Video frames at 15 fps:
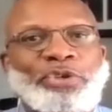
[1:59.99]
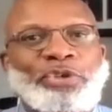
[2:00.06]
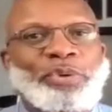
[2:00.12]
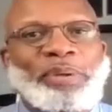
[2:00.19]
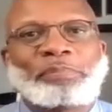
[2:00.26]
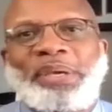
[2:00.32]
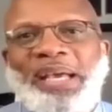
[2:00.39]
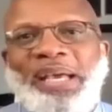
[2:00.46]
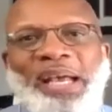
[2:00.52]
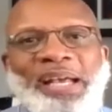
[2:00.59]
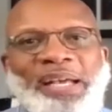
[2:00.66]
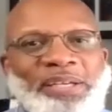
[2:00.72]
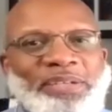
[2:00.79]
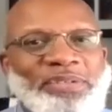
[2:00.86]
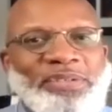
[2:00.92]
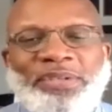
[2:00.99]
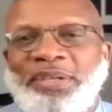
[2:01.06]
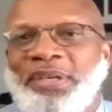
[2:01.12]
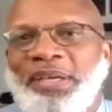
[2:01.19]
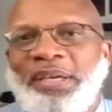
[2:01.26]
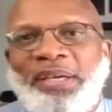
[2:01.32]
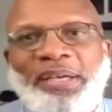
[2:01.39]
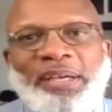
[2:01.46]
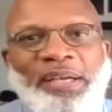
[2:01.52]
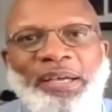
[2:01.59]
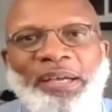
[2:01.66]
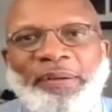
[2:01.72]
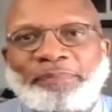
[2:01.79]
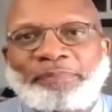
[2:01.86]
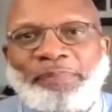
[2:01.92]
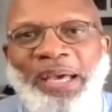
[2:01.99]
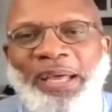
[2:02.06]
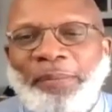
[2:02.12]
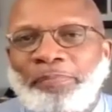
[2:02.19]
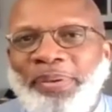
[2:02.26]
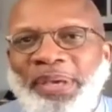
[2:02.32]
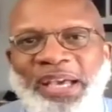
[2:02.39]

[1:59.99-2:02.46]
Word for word: two MBAs, uh, got a